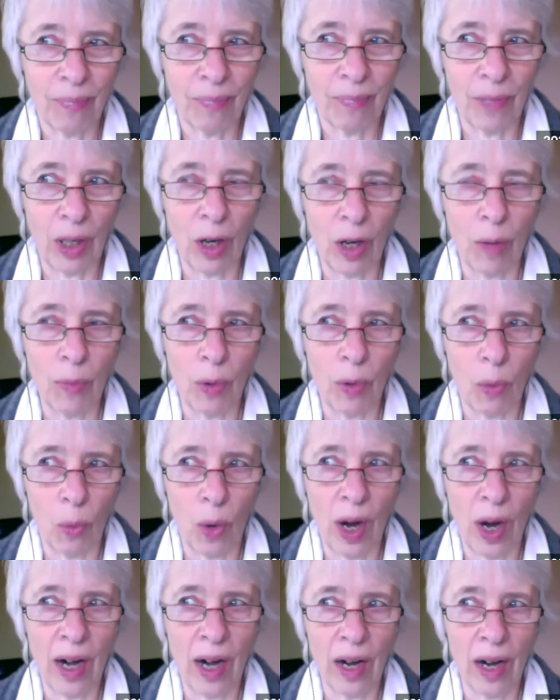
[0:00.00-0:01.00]
become
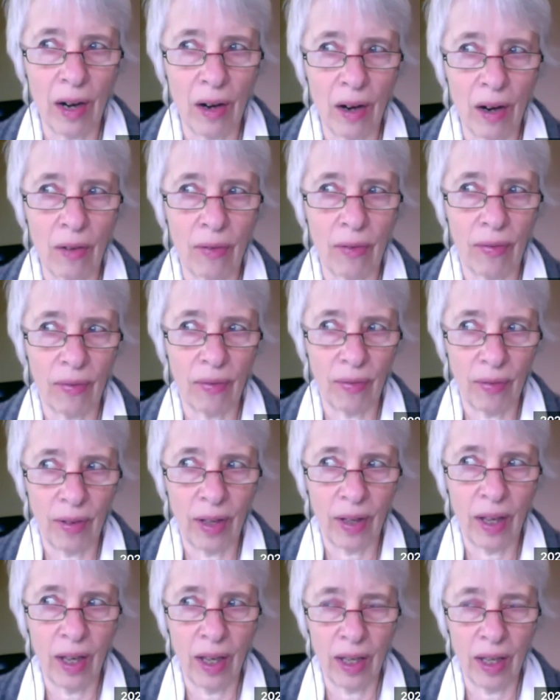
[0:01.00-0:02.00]
aware of,
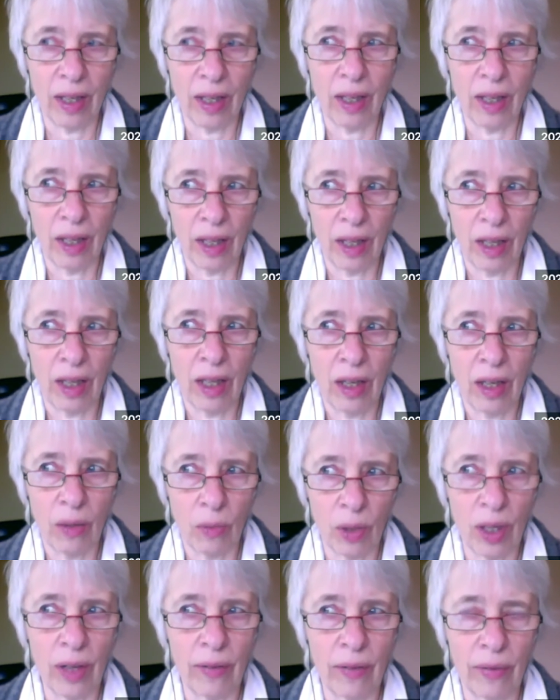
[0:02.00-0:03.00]
hey,
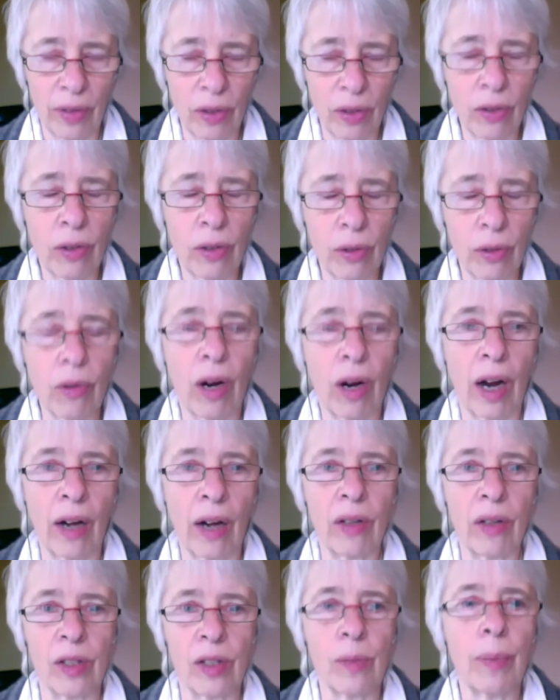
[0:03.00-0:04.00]
whatever you do, I
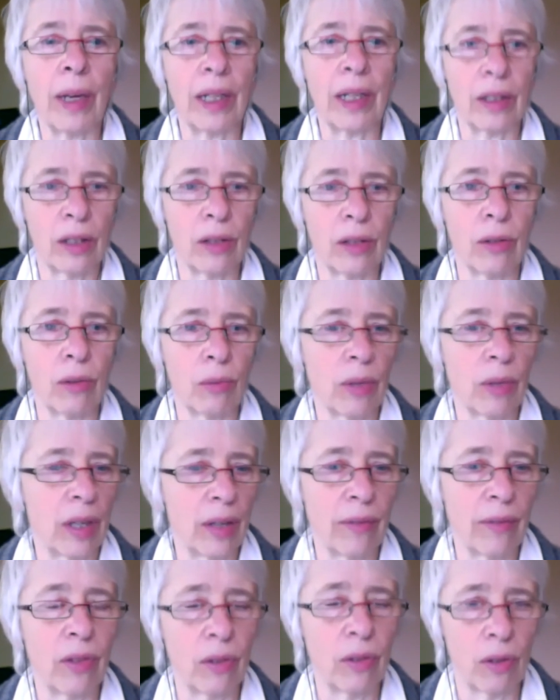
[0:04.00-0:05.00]
respect you
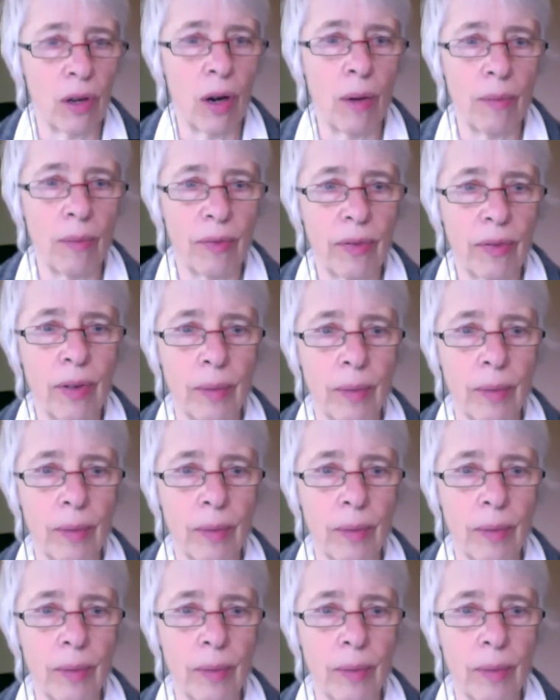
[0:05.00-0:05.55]
wherever you come from.